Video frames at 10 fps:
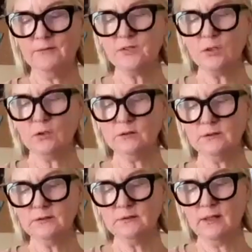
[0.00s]
I've
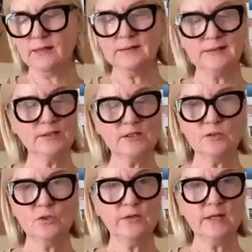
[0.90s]
sold uh, since
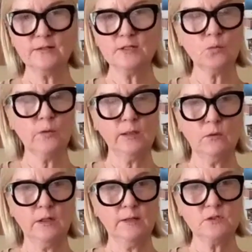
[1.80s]

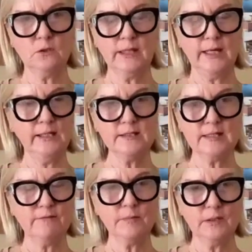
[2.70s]
2021. I've sold
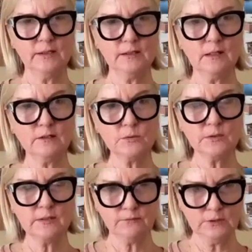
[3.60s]
87 million dollars
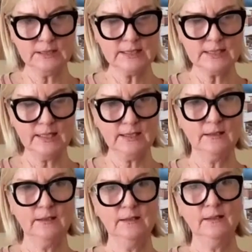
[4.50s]
worth of real
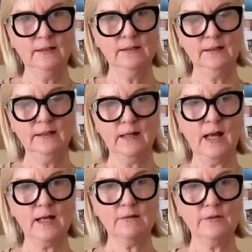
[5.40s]
estate, and
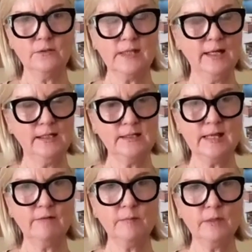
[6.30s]
out of those
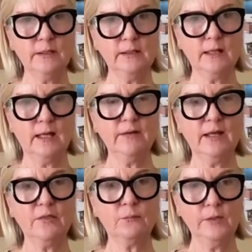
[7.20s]
87 million, I've
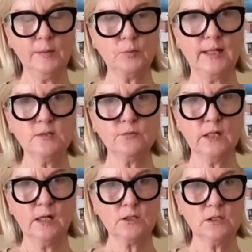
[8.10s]
had three price
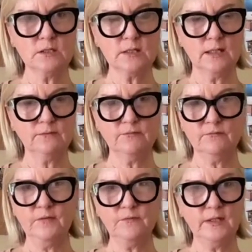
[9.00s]
reductions out of
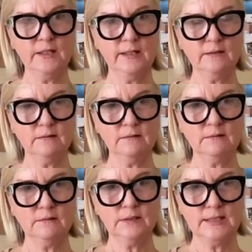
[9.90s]
58
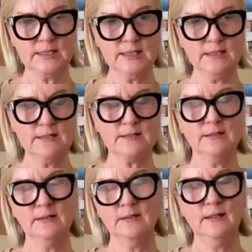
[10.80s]
listings,
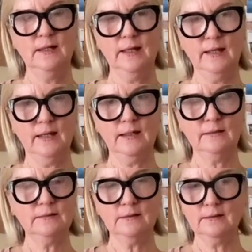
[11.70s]

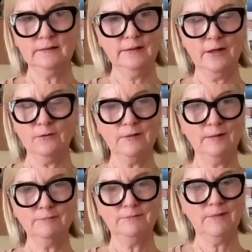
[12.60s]
and you know
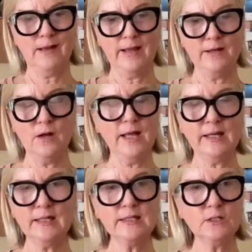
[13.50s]
I'm, I know how to
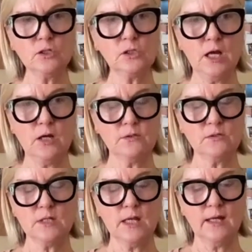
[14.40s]
get a deal
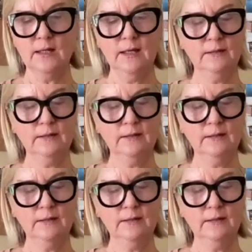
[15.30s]
closed. Uh,